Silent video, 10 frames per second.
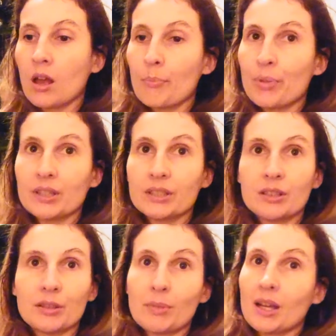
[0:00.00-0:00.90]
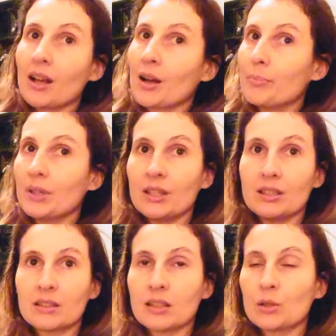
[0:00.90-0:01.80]
but my hubby
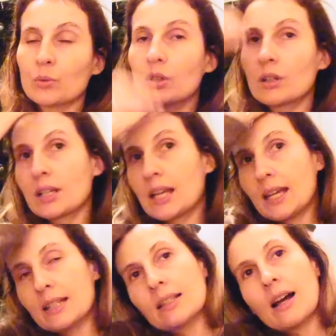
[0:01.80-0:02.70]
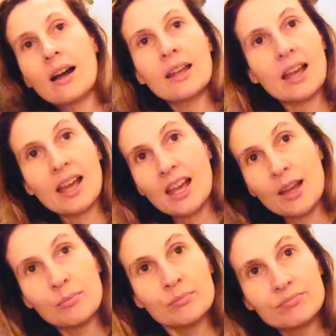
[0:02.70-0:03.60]
is at work and I
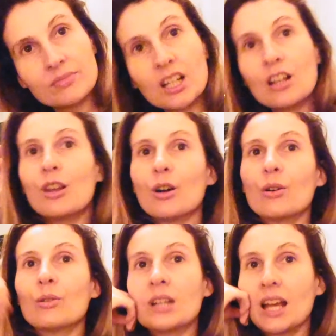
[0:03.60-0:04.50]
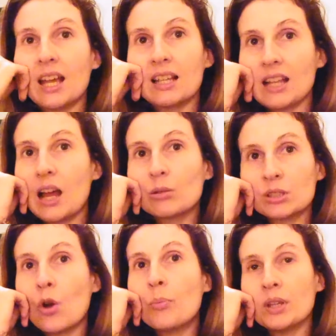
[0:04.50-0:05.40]
am alone, and I was
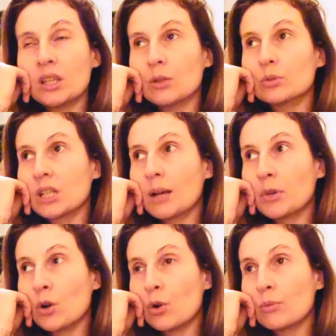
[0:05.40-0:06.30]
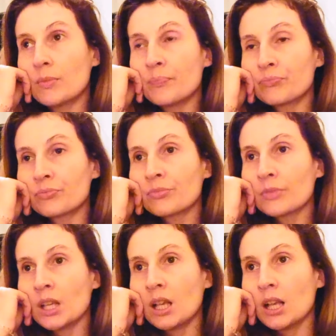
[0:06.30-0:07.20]
hoping he would come home
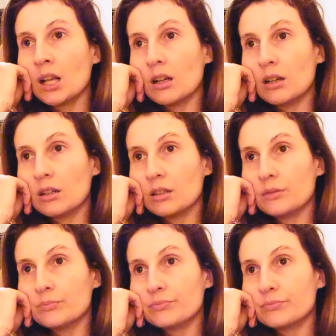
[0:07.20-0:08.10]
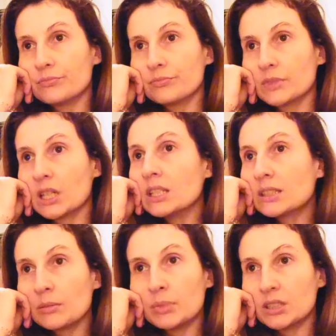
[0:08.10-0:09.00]
um, a
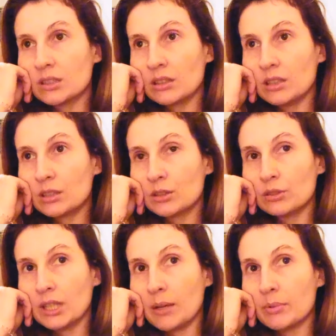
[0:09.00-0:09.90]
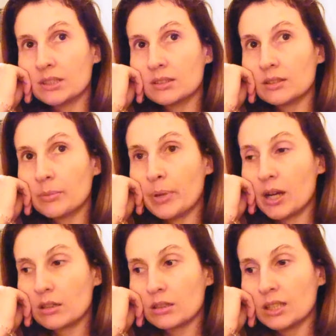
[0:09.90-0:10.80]
little bit earlier today, but
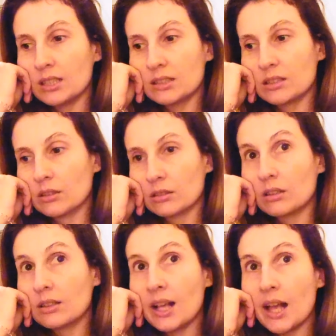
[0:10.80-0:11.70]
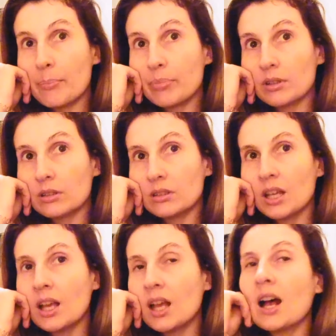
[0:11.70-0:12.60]
apparently it's not gonna happen.
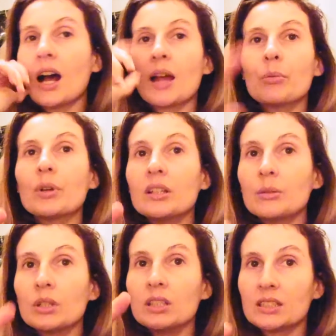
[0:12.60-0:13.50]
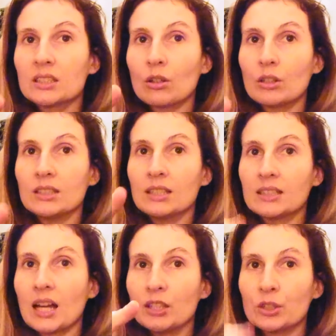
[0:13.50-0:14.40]
I'm really really sorry that
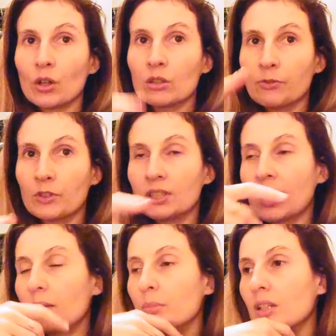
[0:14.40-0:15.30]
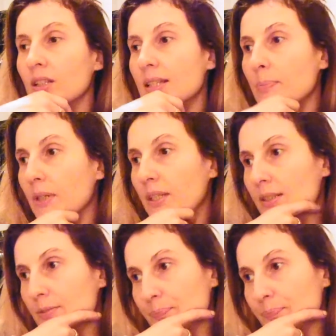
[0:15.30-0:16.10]
I talked for ten minutes, but